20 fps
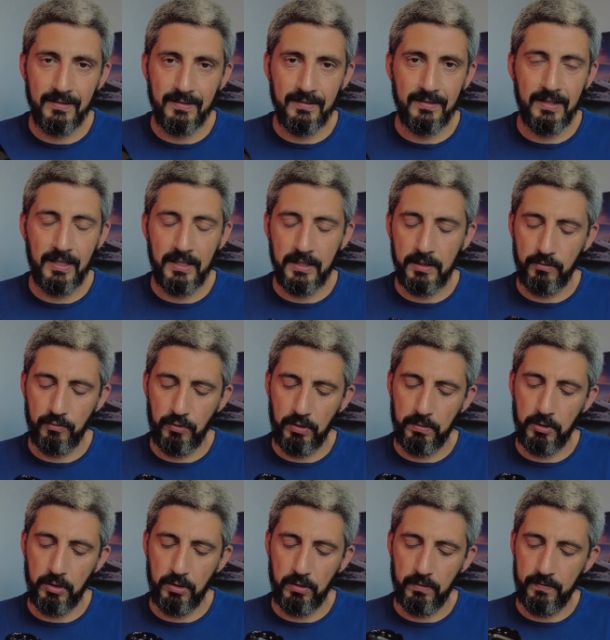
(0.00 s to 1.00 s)
didn't
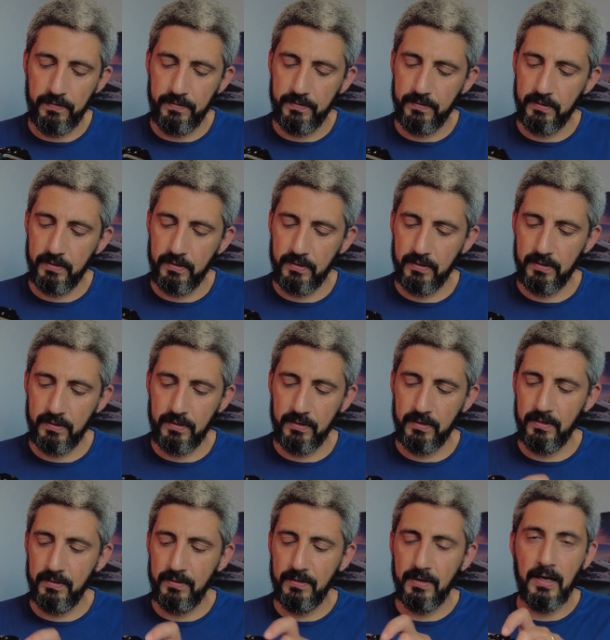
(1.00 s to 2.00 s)
remove
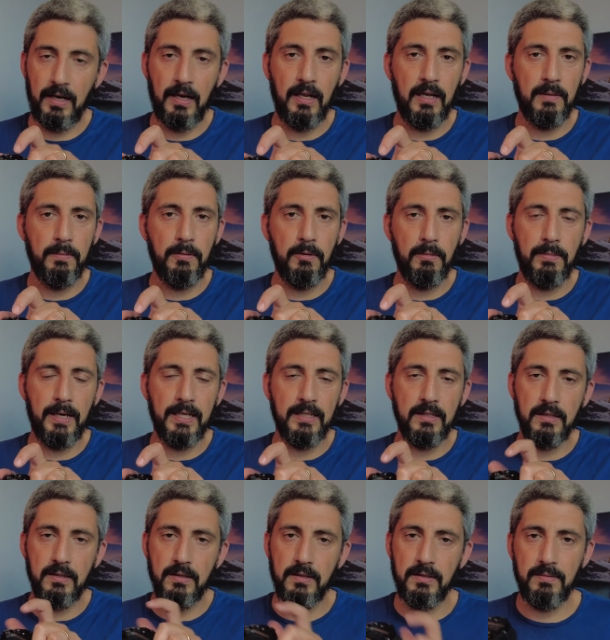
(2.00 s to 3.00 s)
the clickable
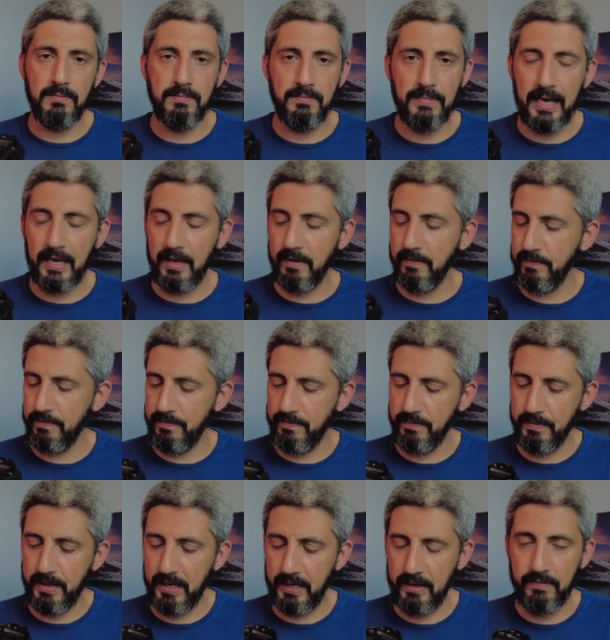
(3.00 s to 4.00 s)
buttons back
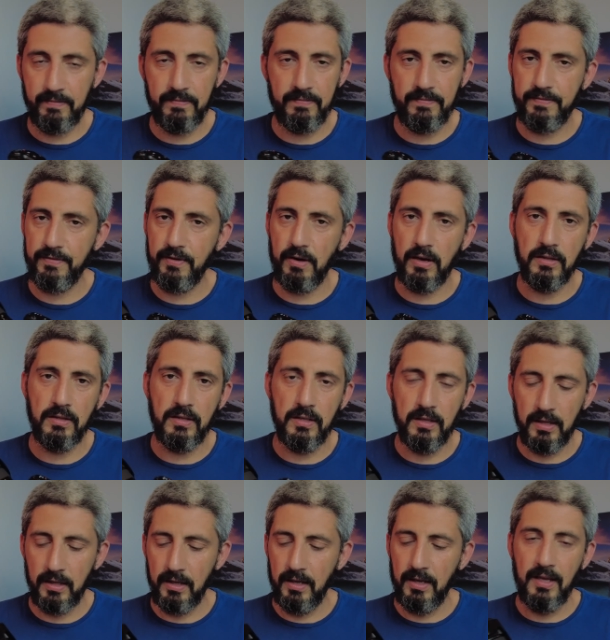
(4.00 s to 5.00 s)
and front,
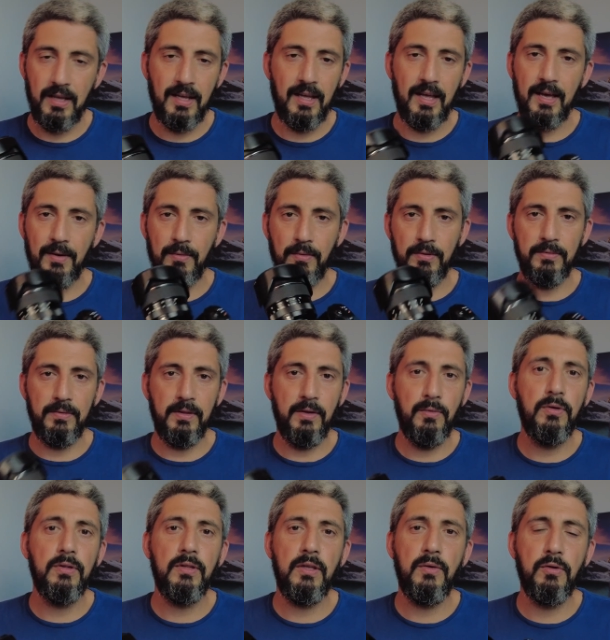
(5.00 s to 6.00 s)
it
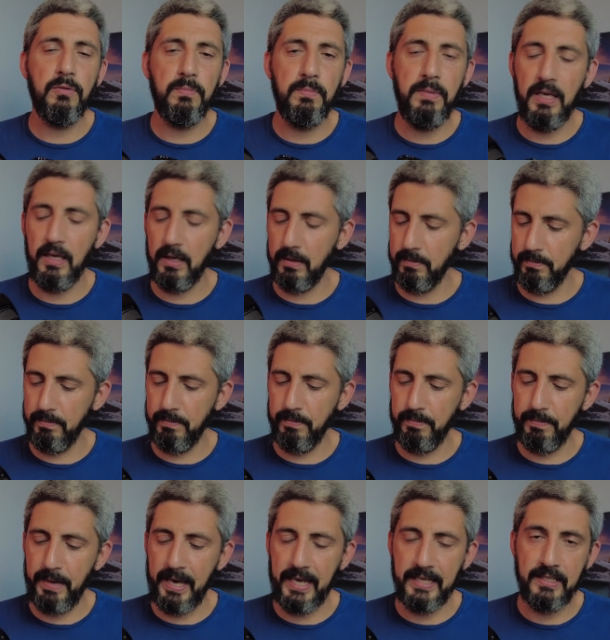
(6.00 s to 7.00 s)
would be
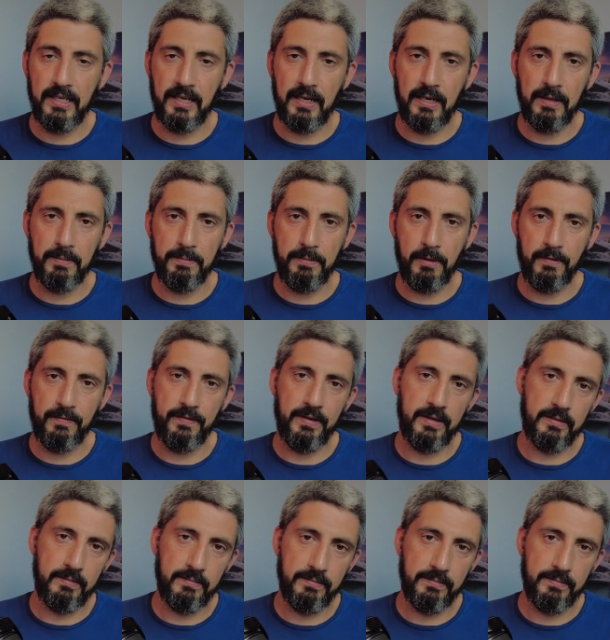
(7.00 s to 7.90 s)
basically perfect.